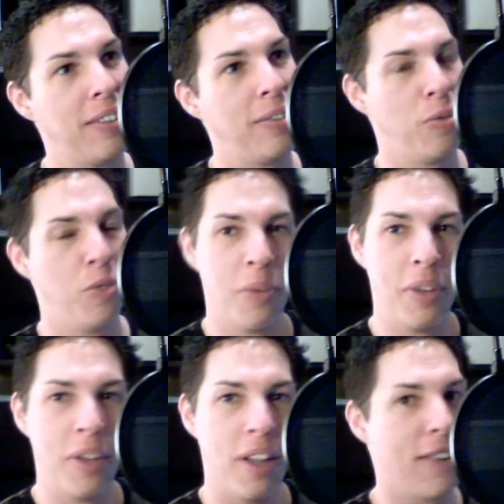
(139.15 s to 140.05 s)
And,
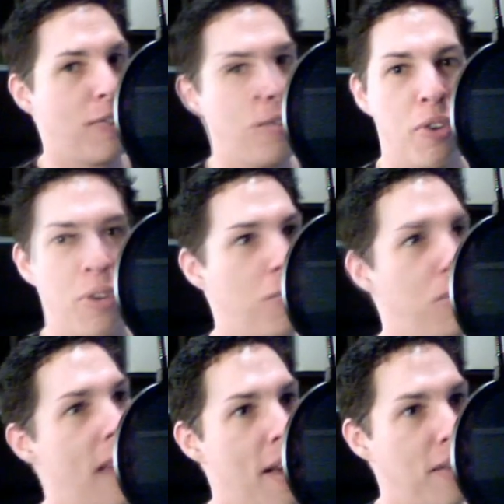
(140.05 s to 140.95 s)
we lost more than
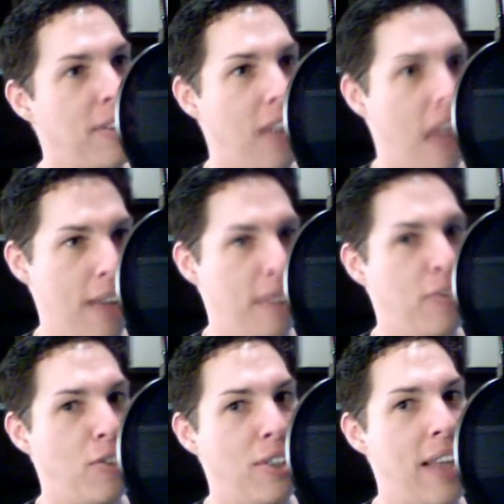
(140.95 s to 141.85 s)
3,000
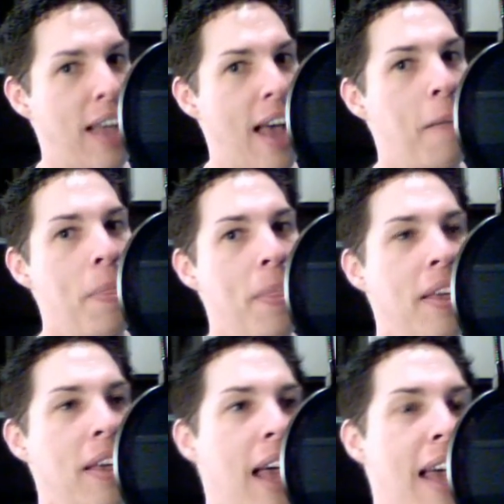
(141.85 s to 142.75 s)
lives during that,
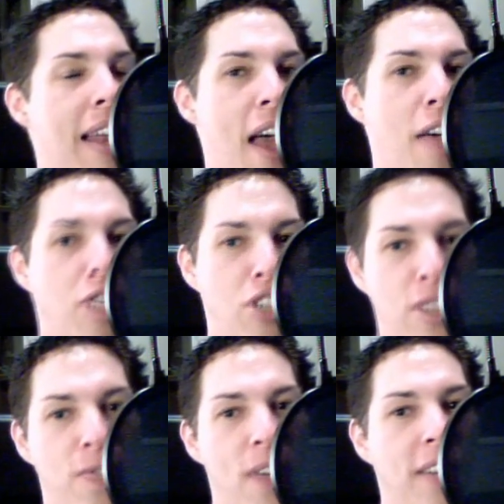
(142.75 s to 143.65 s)
and how
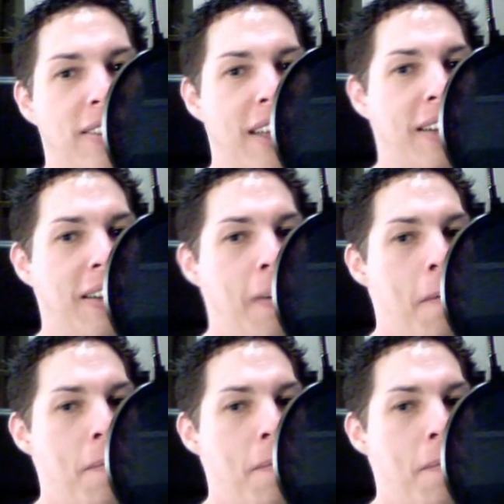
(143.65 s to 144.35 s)
she felt that